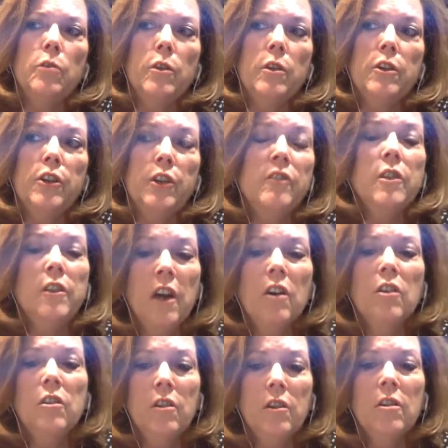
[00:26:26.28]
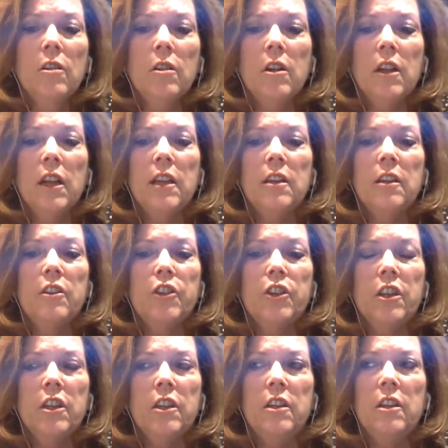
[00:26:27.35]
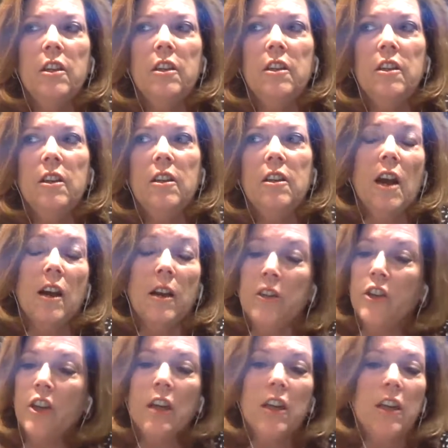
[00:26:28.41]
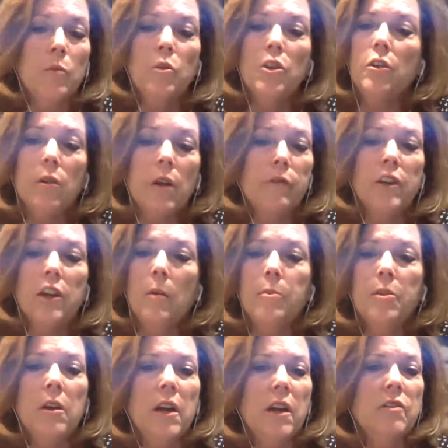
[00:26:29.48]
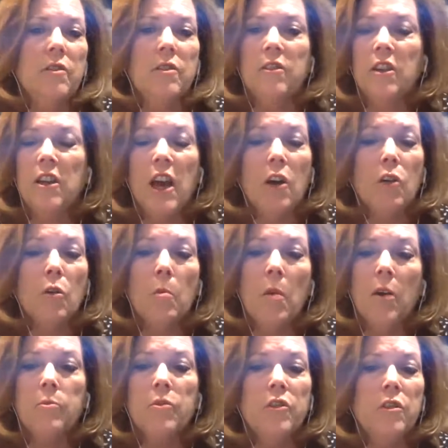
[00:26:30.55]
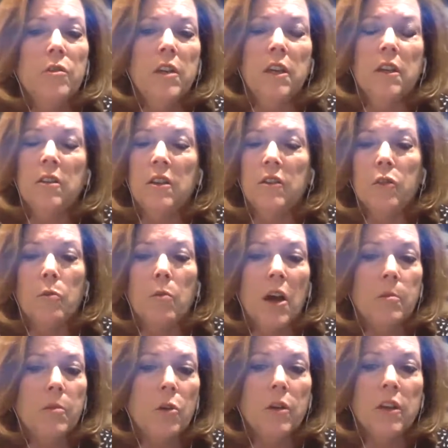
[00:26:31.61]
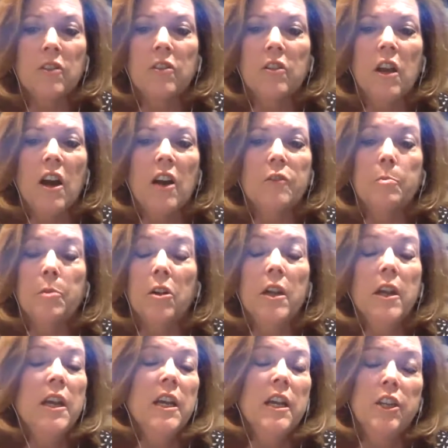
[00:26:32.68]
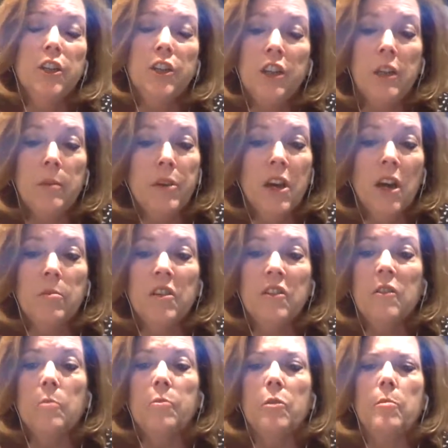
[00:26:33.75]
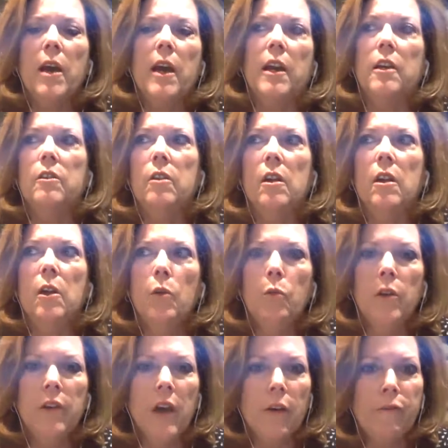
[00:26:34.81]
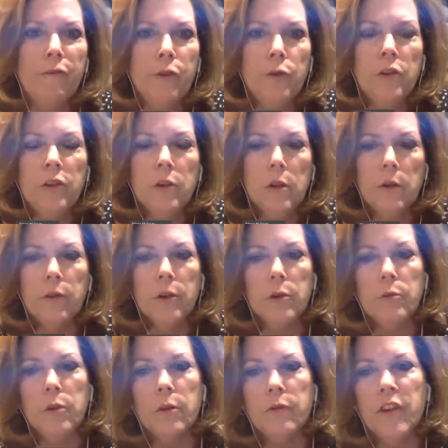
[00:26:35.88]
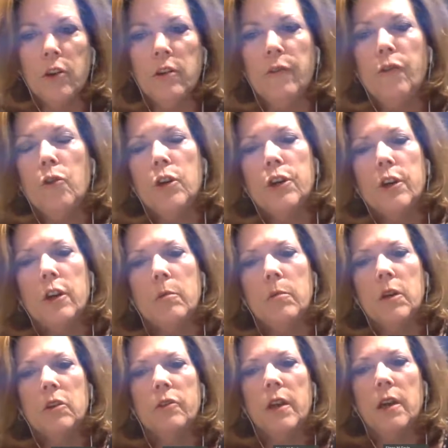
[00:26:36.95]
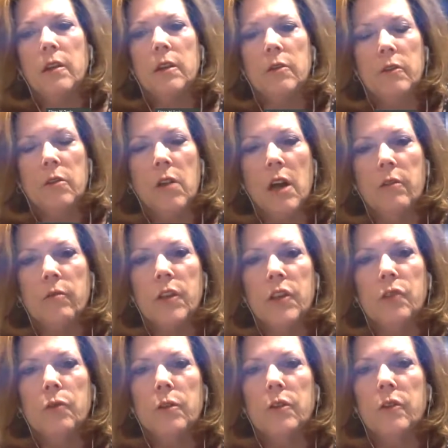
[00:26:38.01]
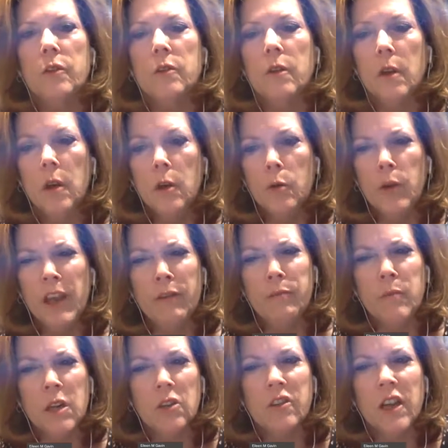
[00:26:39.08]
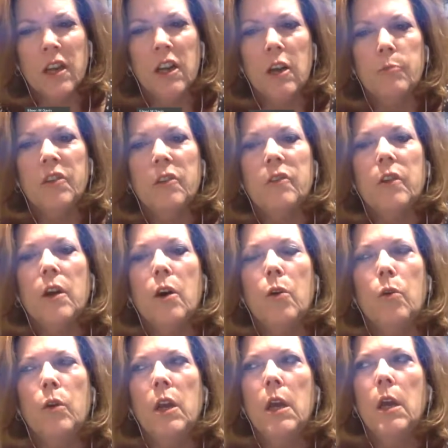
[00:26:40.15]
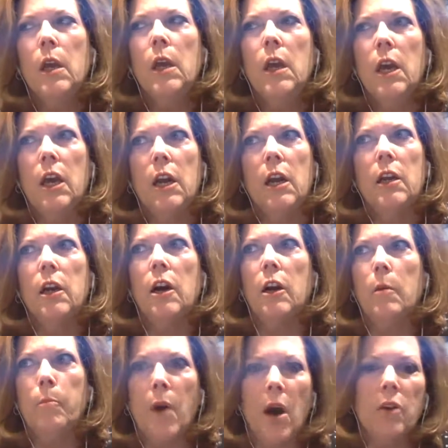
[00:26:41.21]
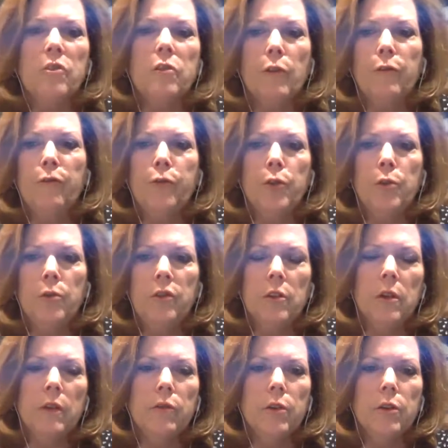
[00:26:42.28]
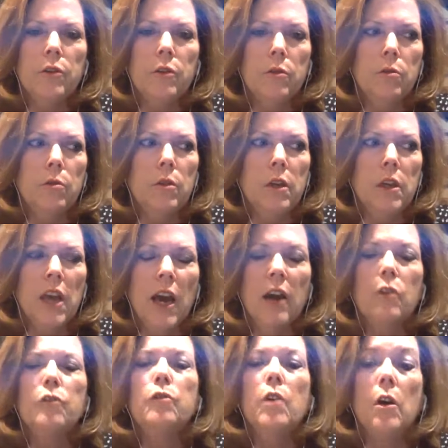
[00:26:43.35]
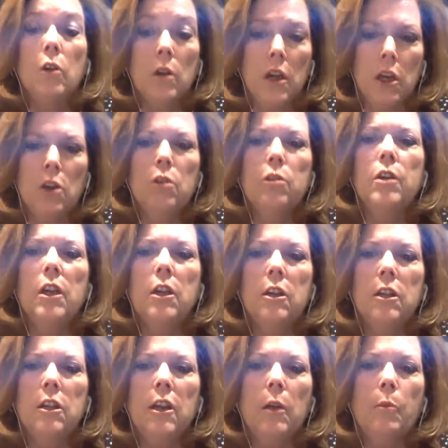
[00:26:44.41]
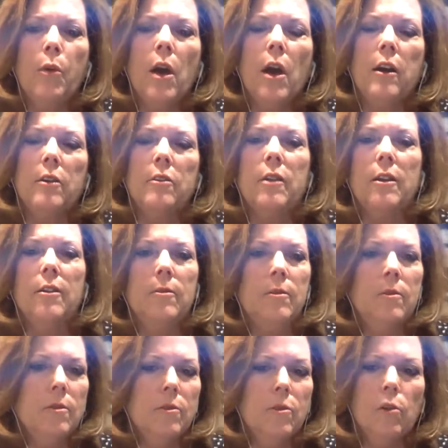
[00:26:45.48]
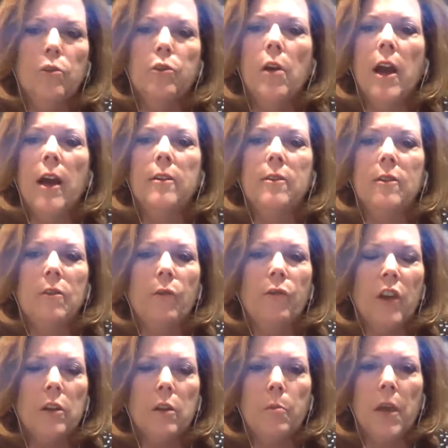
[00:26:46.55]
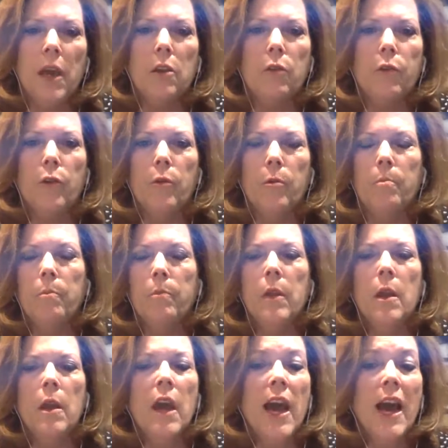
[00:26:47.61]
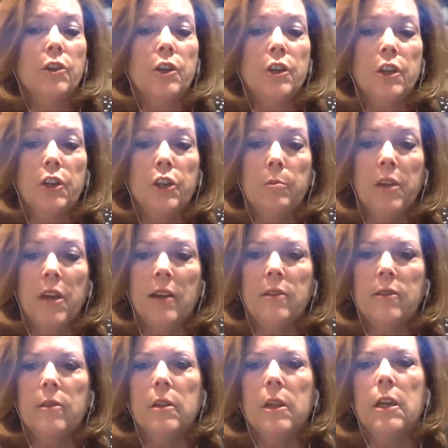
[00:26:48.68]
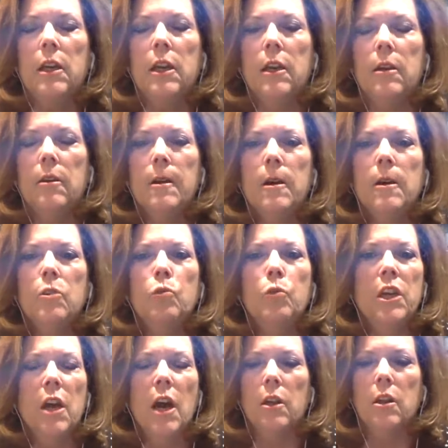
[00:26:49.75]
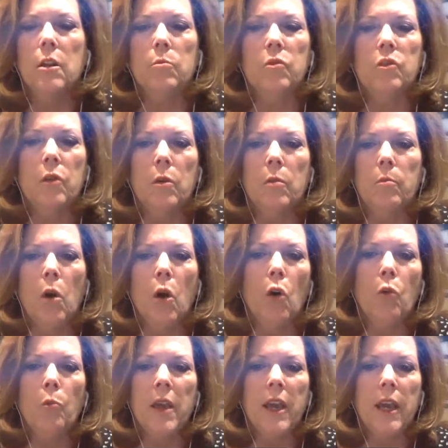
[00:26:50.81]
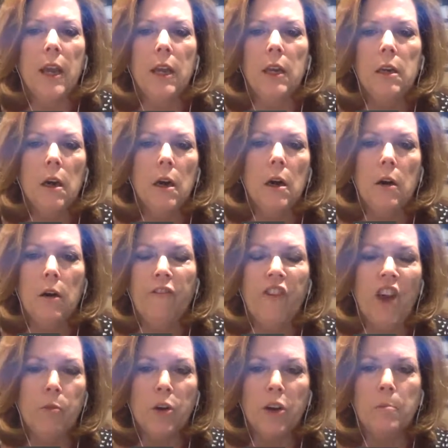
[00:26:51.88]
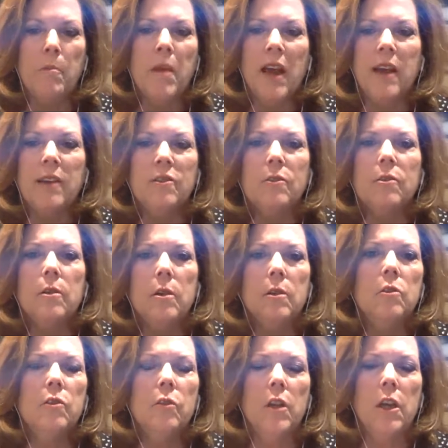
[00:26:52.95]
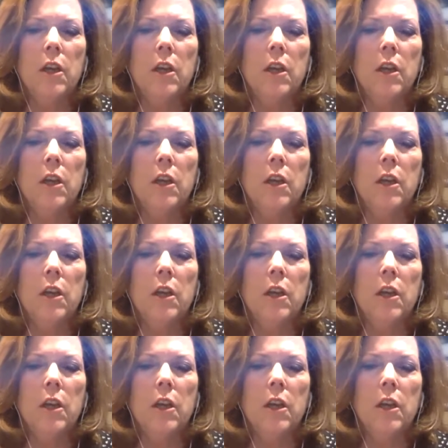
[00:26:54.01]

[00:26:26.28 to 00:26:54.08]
she's a young girl, and I check in with her every couple of days to see how her mom's doing. Is her mom going into the hospital? Is she becoming symptomatic? We've got food delivered. We're very fortunate in Middletown. There's a lot of resources. We have Middletown Helps Its Own, and I got a box of food delivered to the house, including cleaning products. I told her how to disinfect the bathroom, how she should be isolating. We got them some homemade fabric masks so